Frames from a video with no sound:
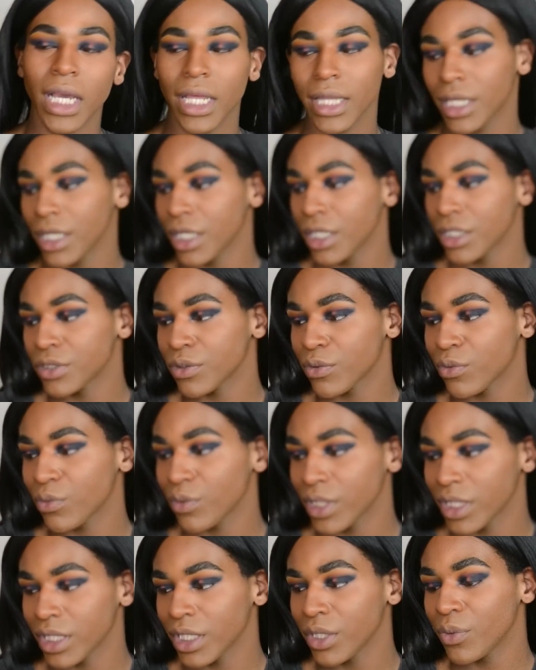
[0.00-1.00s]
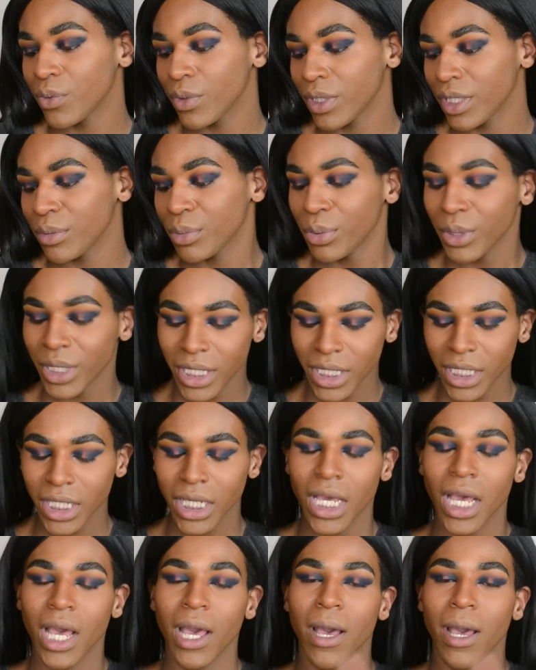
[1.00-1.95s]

I think it's really, really pretty,